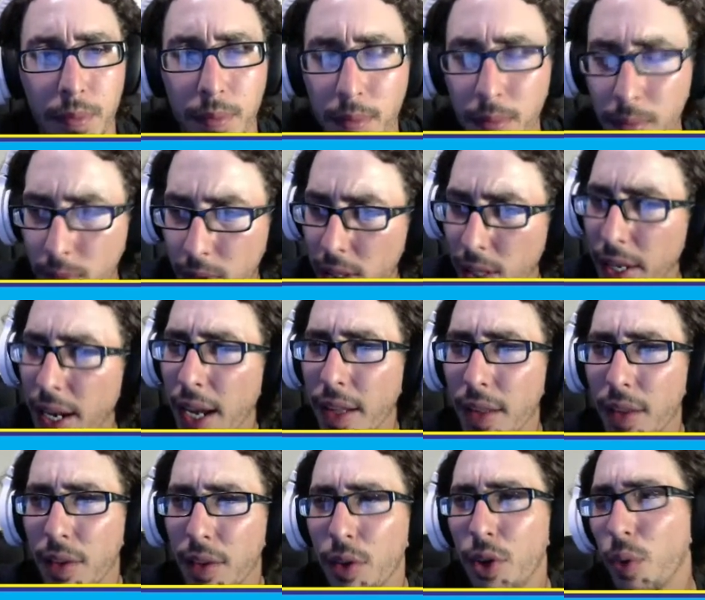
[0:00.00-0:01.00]
Again,
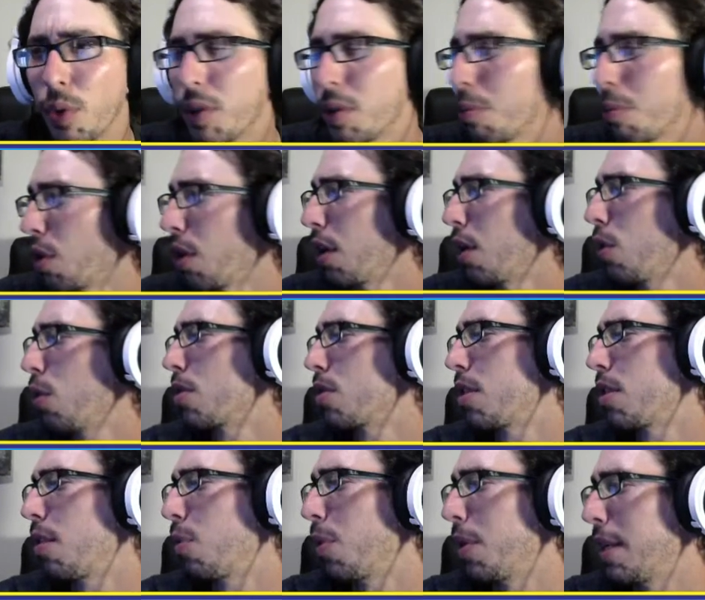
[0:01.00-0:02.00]
they're doing some really cool
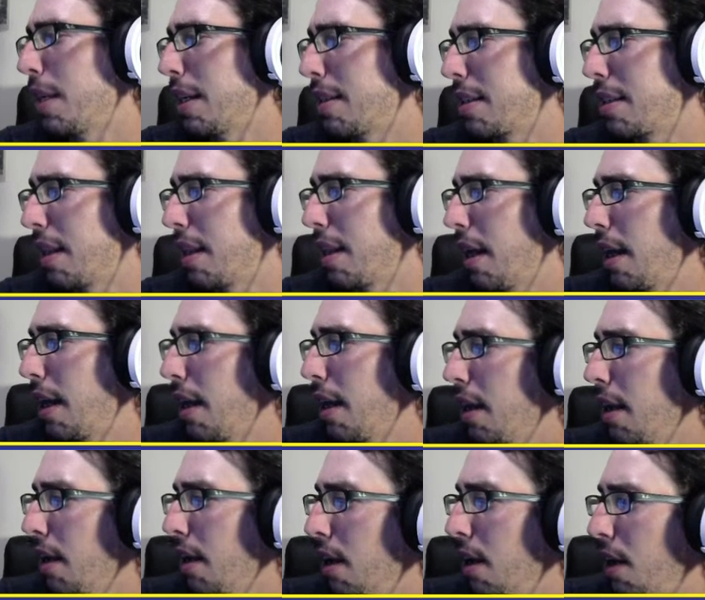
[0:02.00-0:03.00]
stuff with Destiny that,
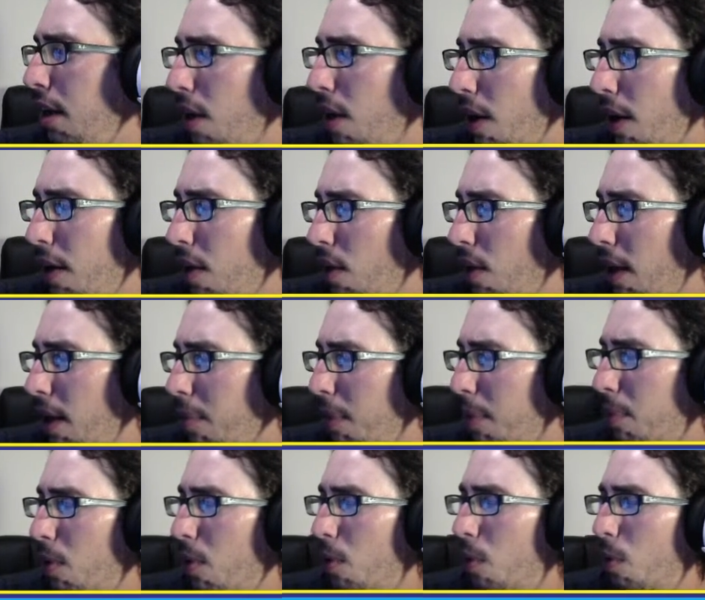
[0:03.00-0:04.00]
I know a lot of
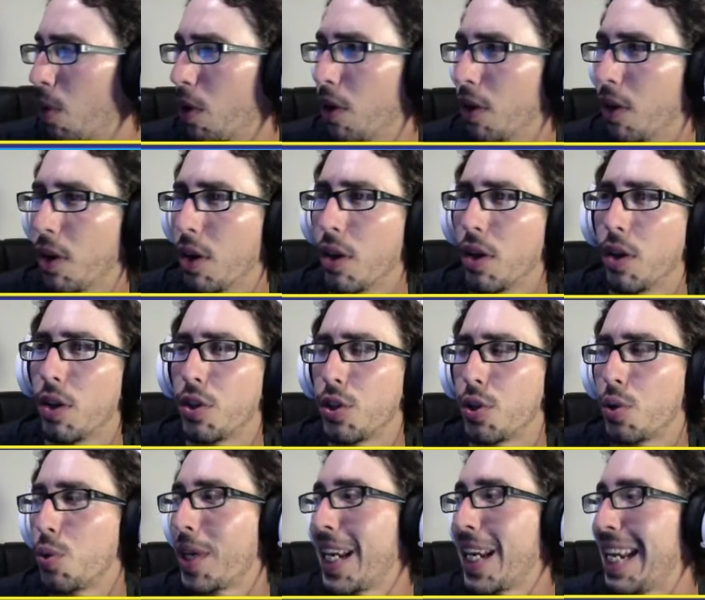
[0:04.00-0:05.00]
people were
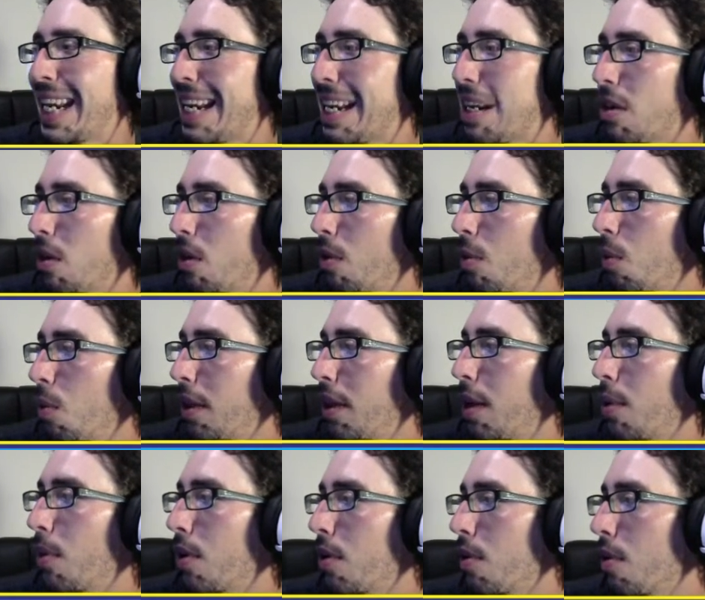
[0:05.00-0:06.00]
too keen on what they
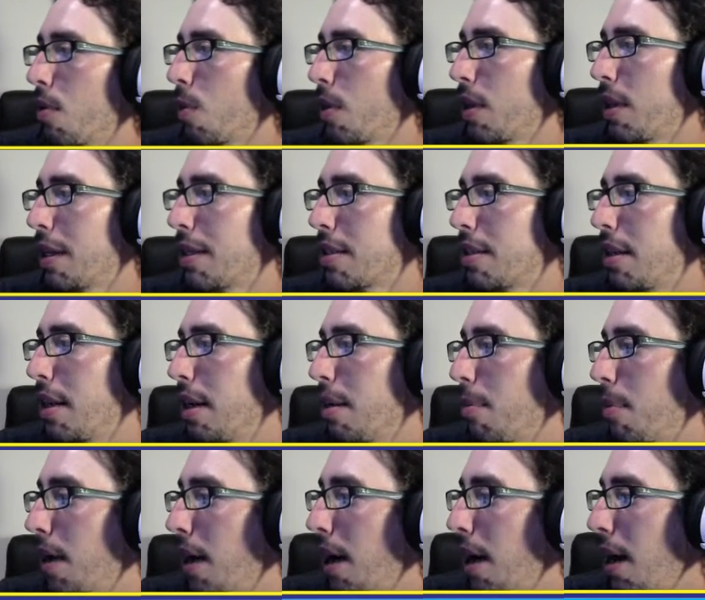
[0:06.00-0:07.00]
were doing with Destiny,
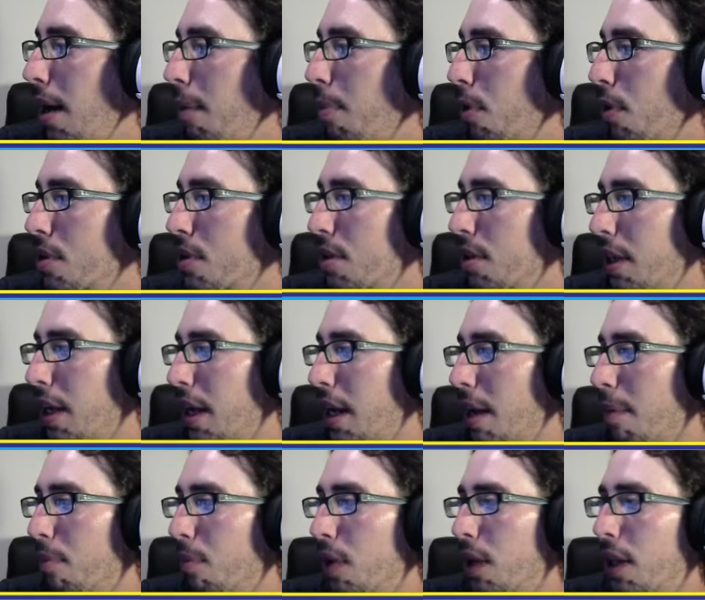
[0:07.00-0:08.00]
but I personally
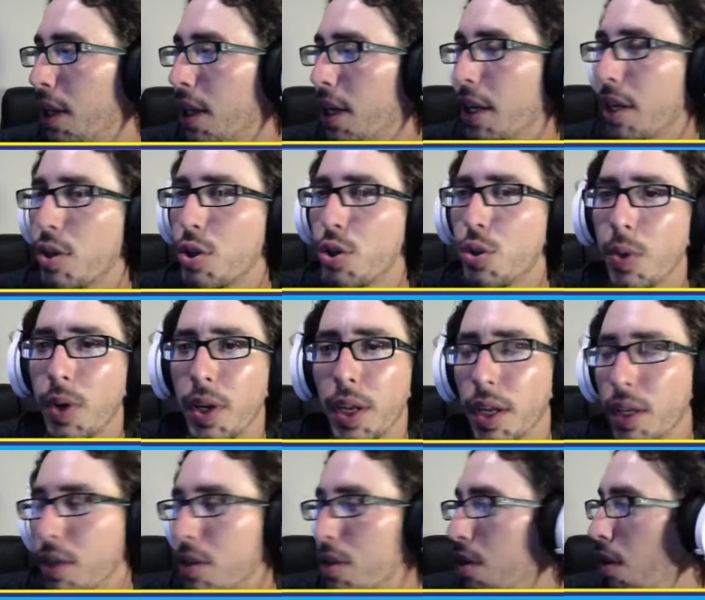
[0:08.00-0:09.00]
am really enjoying
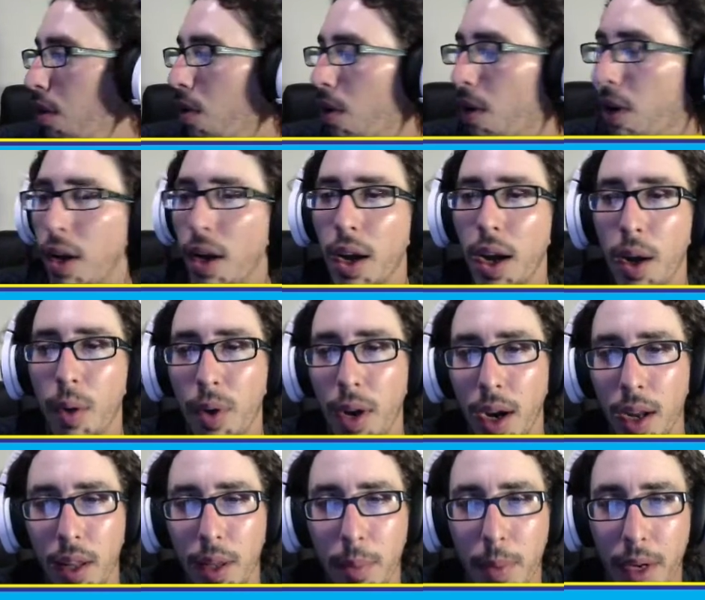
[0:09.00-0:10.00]
it, so I would
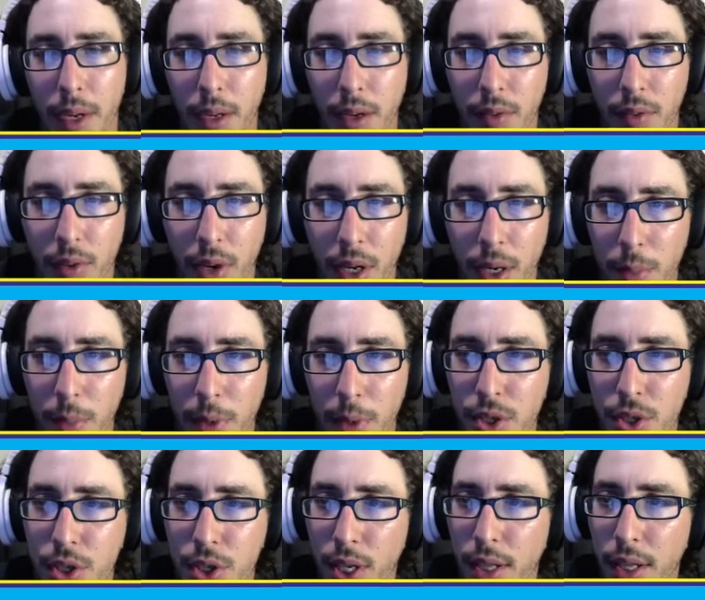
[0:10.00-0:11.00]
highly recommend
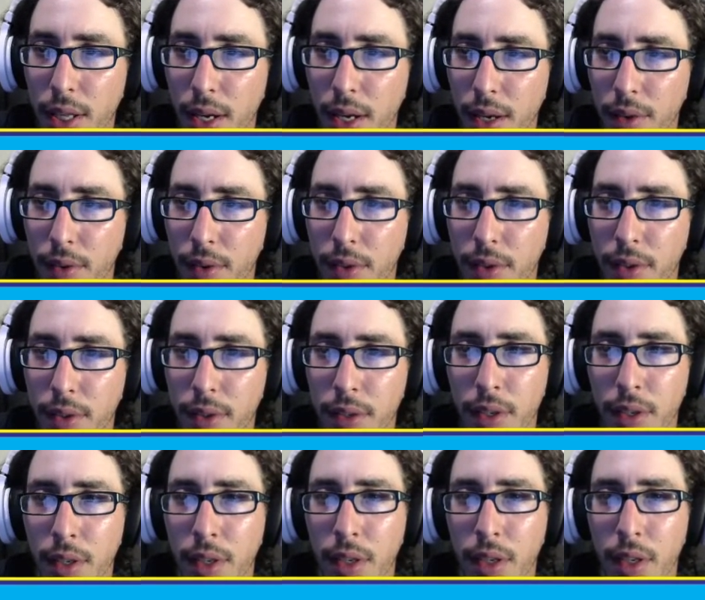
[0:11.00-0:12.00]
checking that out.
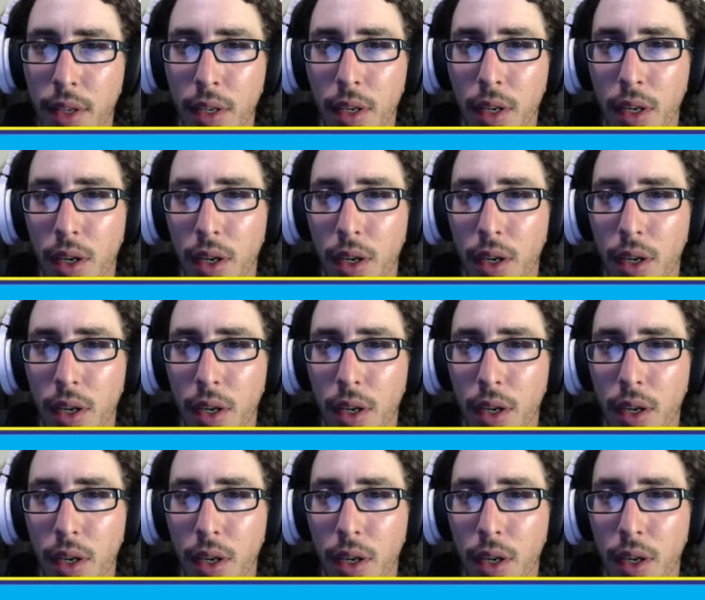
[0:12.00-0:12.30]
Alright,